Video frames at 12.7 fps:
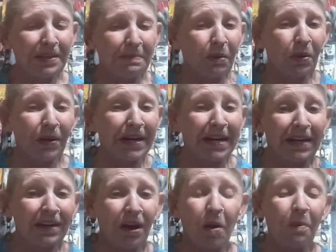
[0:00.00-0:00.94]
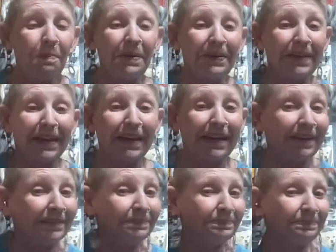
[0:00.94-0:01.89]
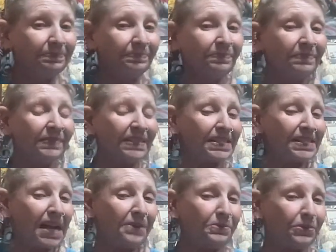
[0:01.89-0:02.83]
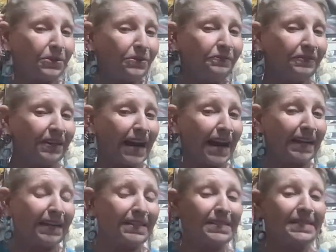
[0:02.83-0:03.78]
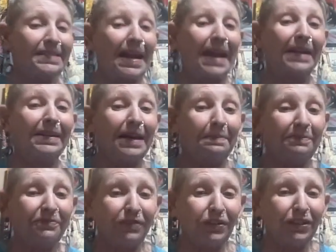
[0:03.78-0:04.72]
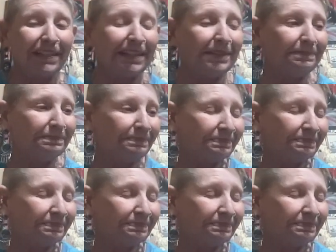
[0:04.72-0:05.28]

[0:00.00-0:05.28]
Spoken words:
the morning, open the sunroof and I can stand up fully.